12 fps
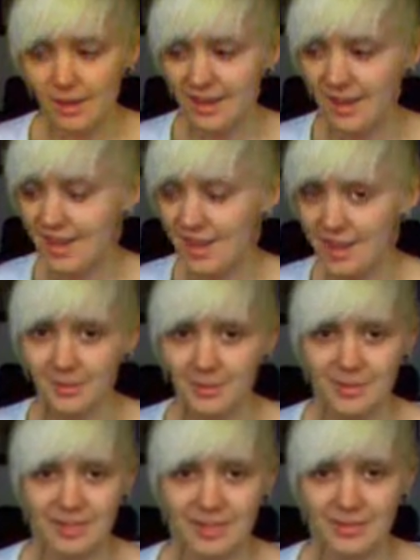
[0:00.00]
Hi,
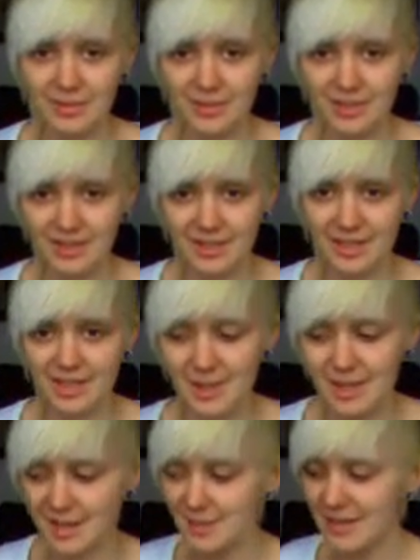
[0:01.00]
I'm Lou's girlfriend and she's
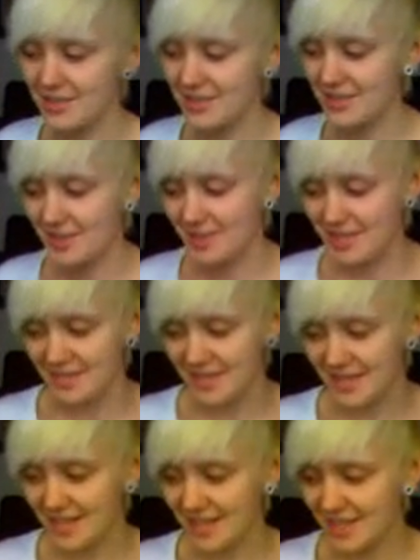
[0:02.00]
making me introduce her
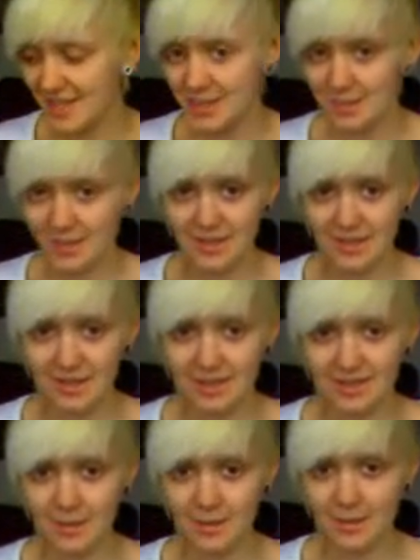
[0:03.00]
video this
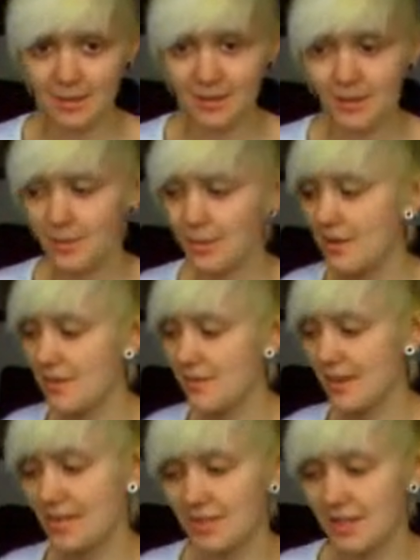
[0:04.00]
week about what you
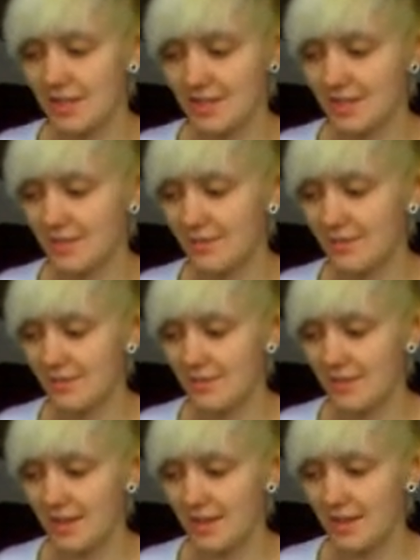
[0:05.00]
find attractive
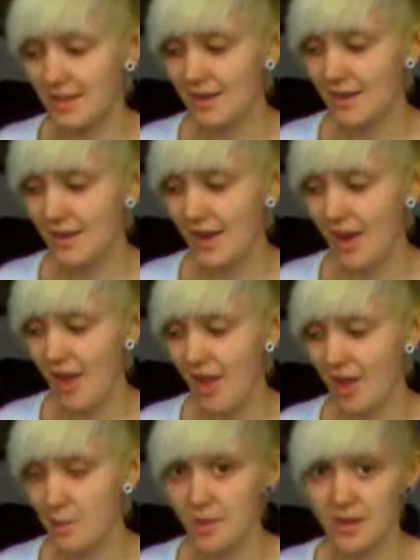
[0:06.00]
in
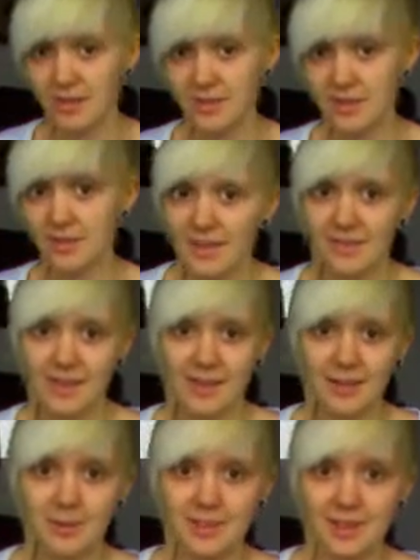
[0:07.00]
a person. I
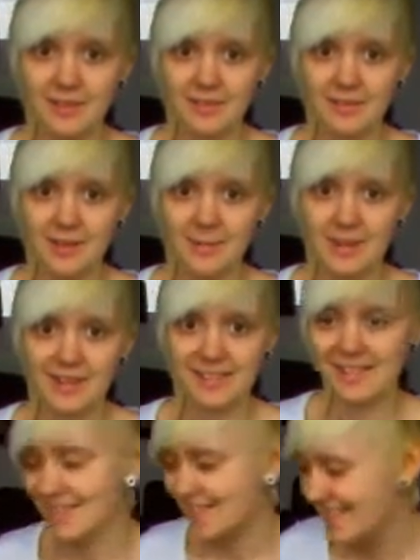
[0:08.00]
find Lou attractive in a person.